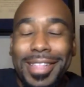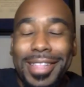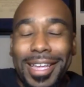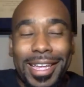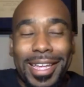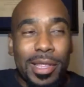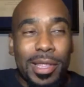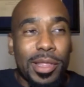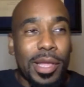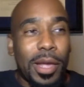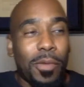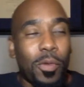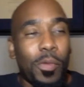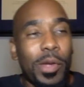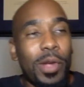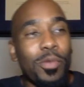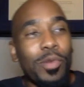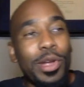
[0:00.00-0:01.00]
Like, it's like
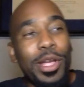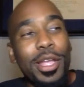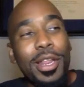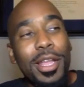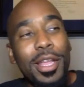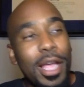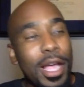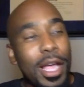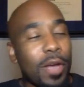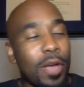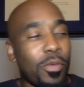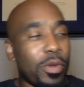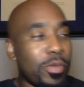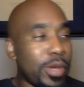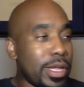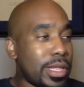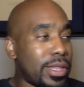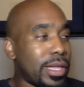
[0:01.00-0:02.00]
when
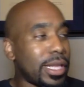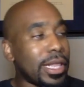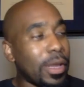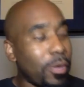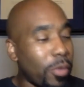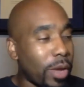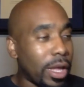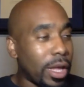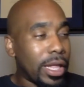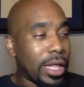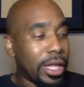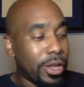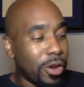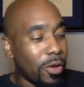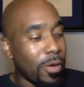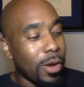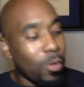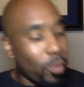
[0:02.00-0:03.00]
we see that, you
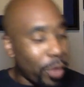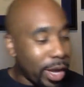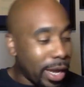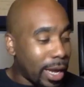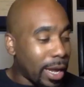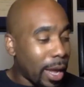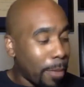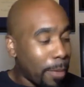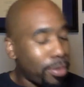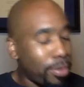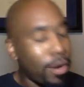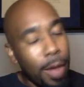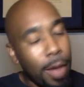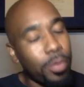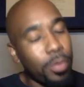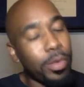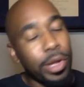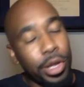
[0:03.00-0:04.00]
know what,
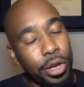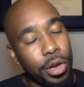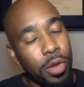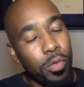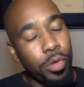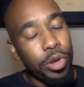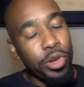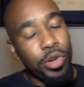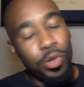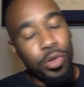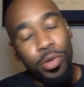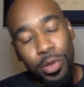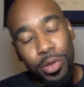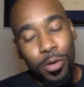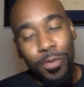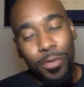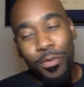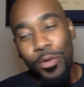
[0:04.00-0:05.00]
probably could have
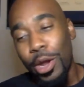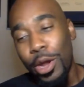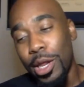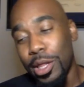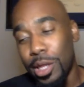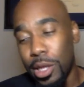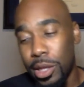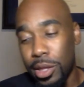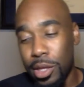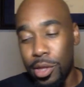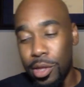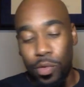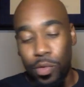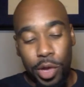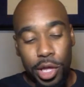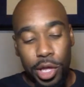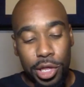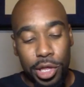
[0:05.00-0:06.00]
reduced or avoided this
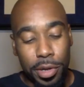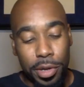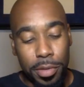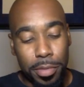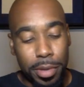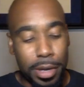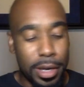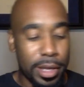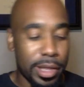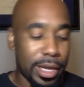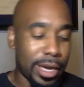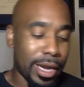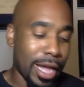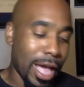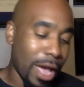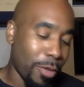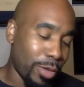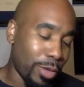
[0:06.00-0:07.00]
situation, but it's like,
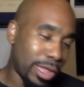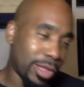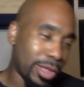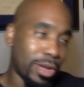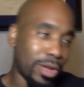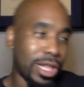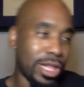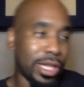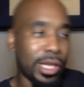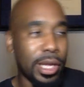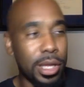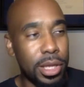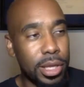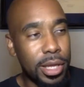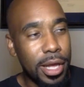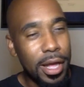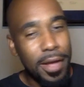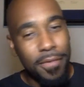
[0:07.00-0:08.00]
nah, we're just gonna let
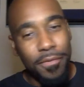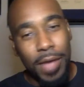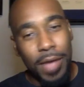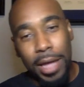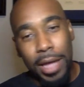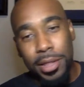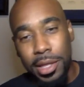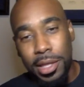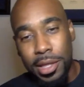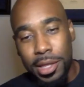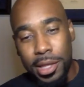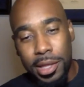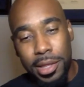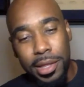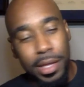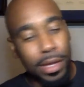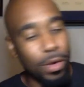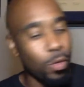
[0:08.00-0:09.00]
these vaccines
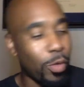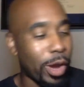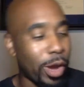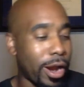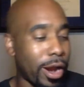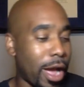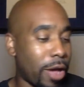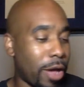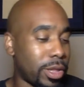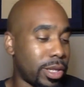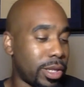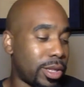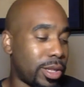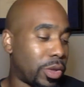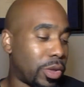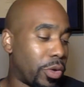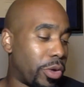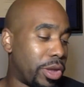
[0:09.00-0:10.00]
just sit in the warehouse and
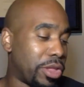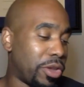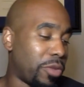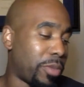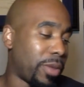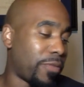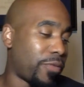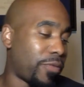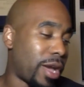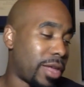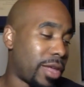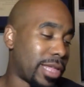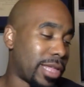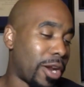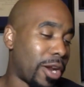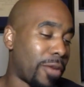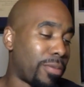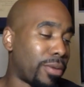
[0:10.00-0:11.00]
storage. It'll be fine. It's
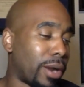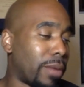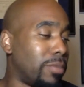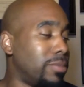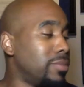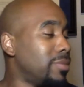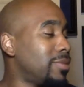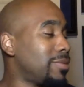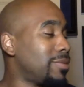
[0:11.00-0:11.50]
not our problem.